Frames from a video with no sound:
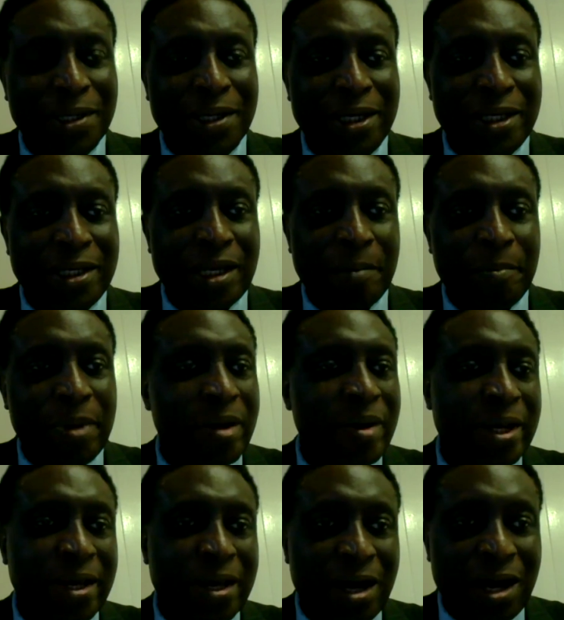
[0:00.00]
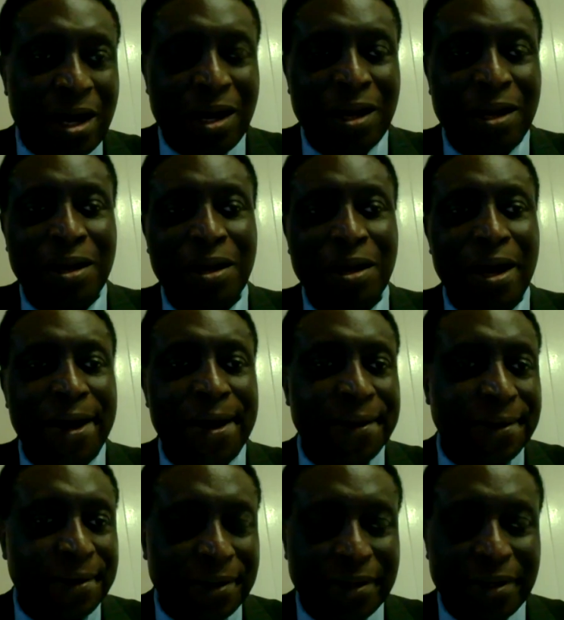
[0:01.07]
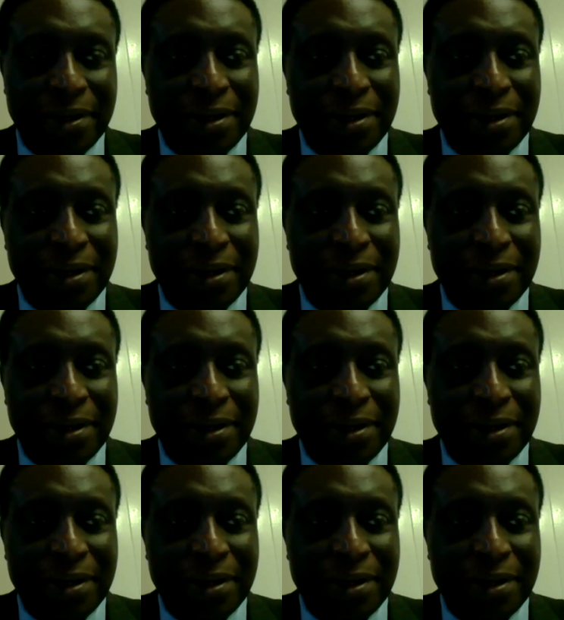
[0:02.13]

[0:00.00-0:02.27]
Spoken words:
in America, and